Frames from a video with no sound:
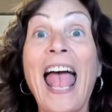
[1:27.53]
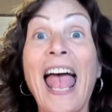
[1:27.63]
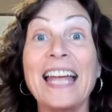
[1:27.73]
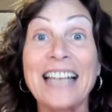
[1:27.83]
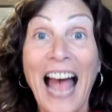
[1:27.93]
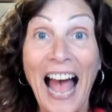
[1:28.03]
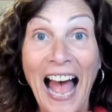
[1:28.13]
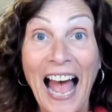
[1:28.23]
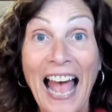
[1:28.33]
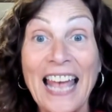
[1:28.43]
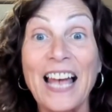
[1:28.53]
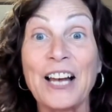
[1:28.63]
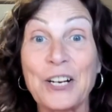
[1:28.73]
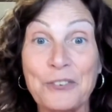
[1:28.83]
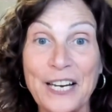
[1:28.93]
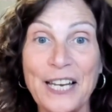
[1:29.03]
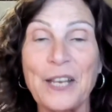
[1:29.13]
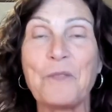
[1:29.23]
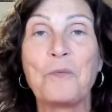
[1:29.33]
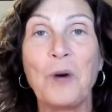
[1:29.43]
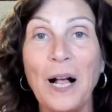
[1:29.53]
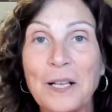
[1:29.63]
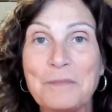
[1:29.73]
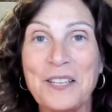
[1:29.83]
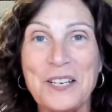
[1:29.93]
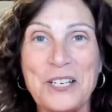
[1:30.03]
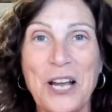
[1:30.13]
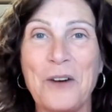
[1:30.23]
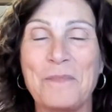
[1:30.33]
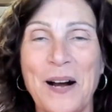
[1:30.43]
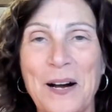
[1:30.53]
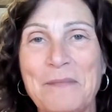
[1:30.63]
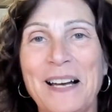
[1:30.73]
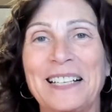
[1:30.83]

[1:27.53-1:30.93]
And I agree. Welcome to the show, Barb.